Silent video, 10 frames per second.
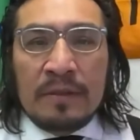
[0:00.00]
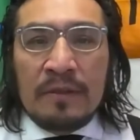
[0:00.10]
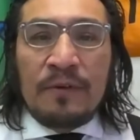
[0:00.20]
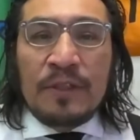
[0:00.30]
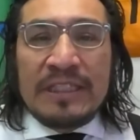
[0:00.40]

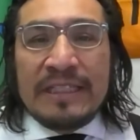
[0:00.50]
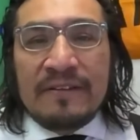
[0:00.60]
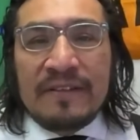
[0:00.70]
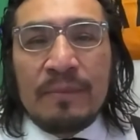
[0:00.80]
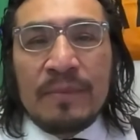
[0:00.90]
14
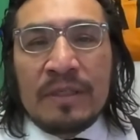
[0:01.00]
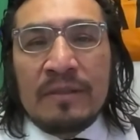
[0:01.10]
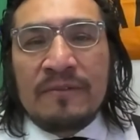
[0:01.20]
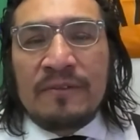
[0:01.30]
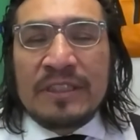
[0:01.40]
of
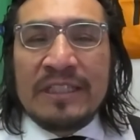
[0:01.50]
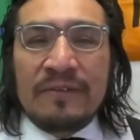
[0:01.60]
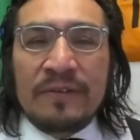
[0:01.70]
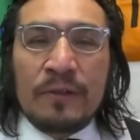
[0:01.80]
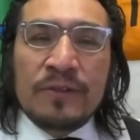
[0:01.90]

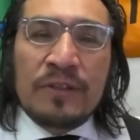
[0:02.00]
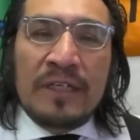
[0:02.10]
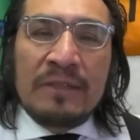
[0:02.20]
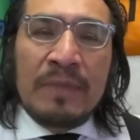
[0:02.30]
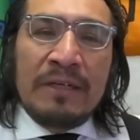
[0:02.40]
those are
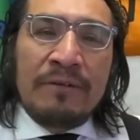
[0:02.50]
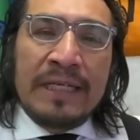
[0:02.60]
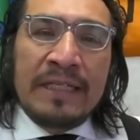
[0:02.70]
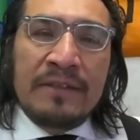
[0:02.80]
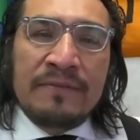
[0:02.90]
in my
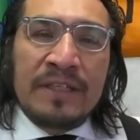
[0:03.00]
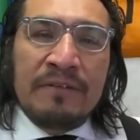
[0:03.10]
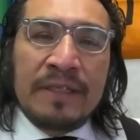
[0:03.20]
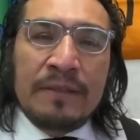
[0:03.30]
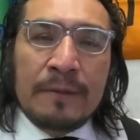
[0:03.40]
riding of
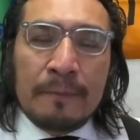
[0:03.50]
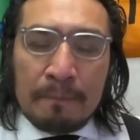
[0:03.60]
Kiiwetinoong.